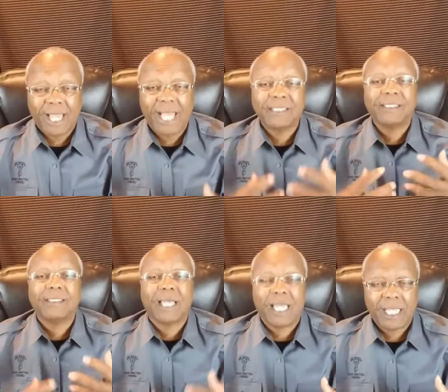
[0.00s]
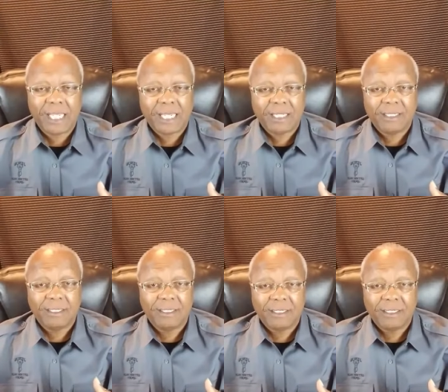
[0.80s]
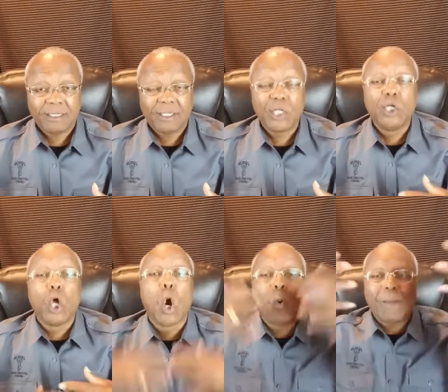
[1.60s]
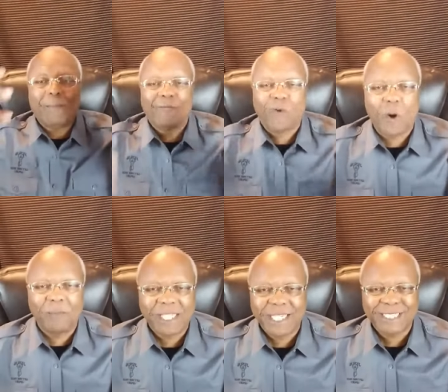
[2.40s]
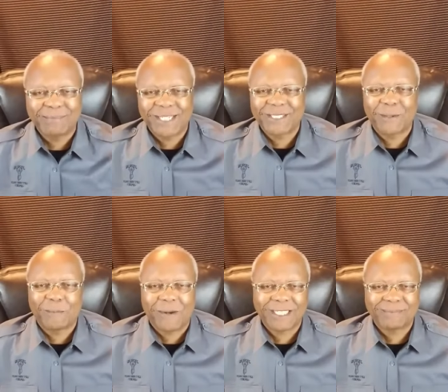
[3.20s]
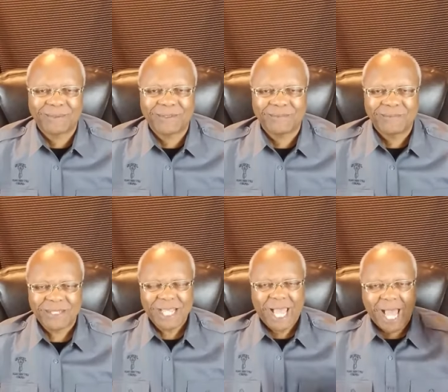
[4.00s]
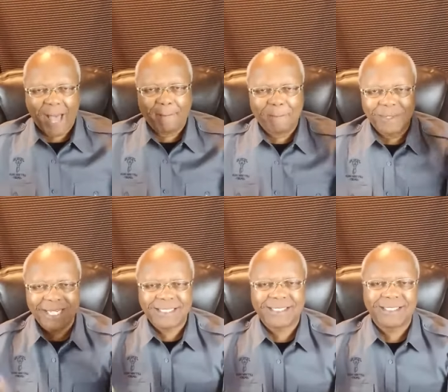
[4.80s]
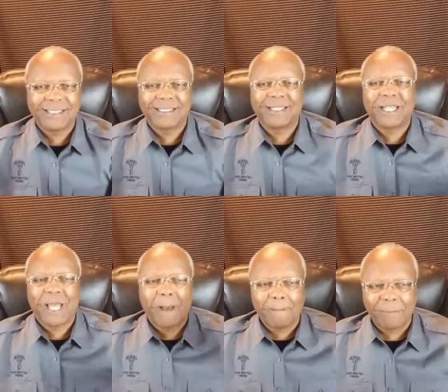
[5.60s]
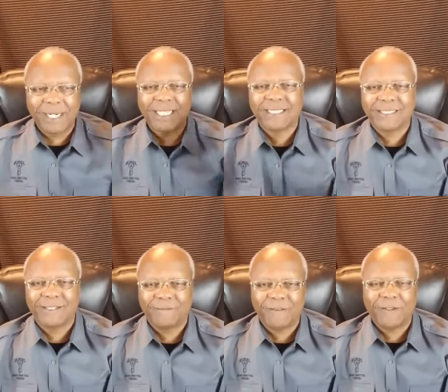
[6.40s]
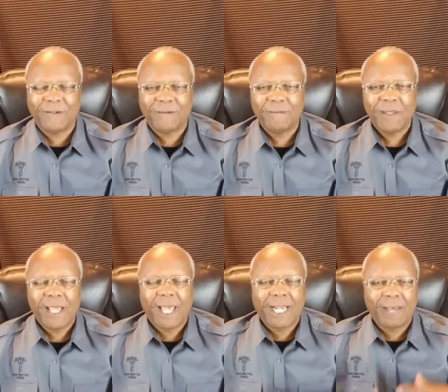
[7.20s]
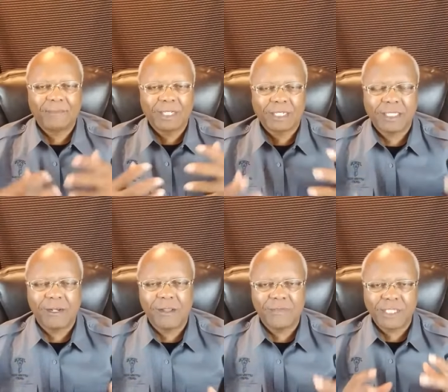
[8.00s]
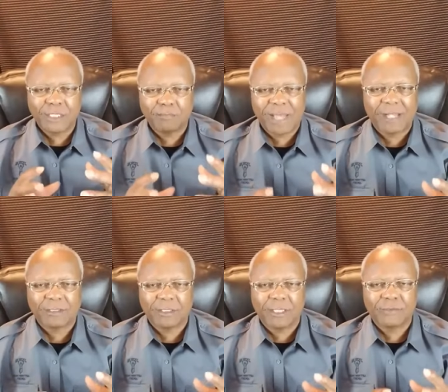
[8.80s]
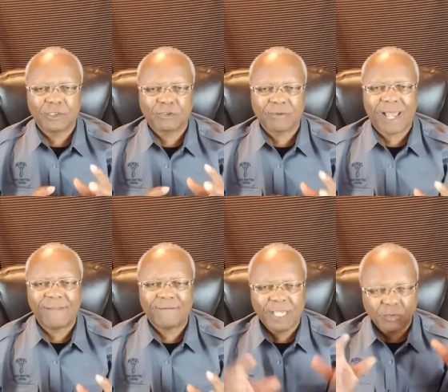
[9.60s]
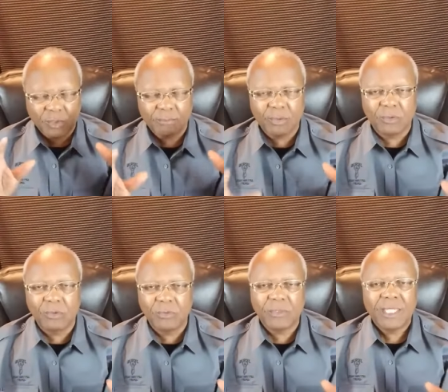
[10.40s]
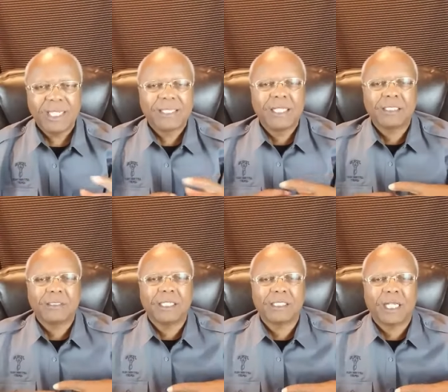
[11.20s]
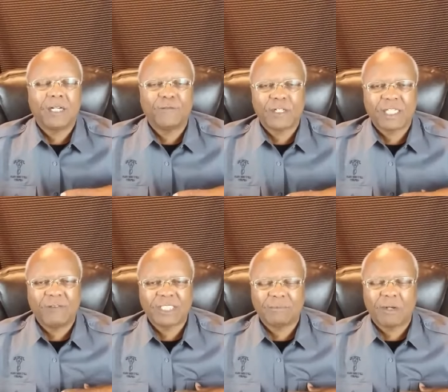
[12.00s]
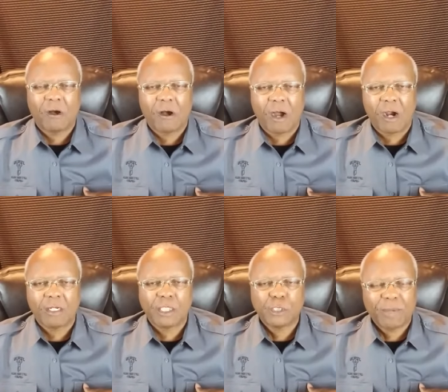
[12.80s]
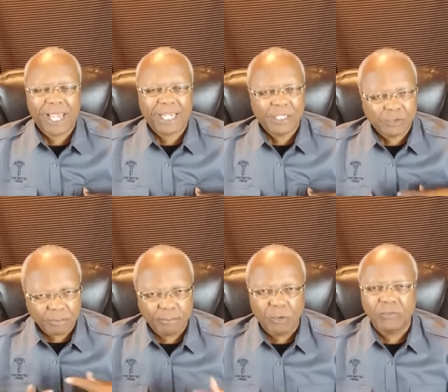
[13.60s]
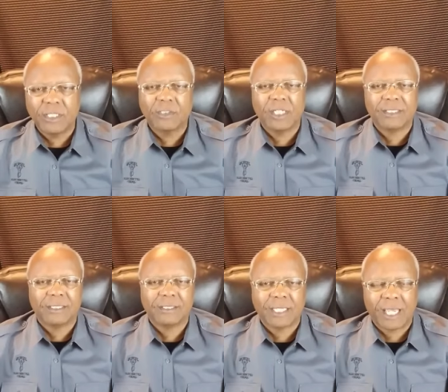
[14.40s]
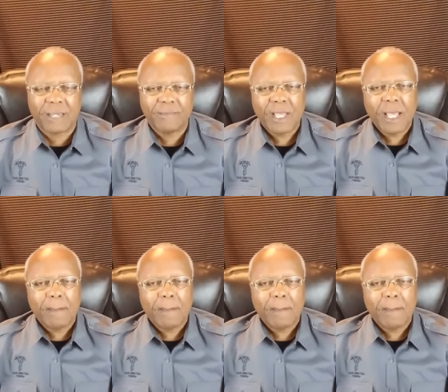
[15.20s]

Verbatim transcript: and say, No weapon formed against me shall prosper. I'm blessed in the city, I'm blessed in the field. And I'm declaring this mountain of strife is removed. This, this unforgiveness in my heart, this pain is removed in Jesus' name.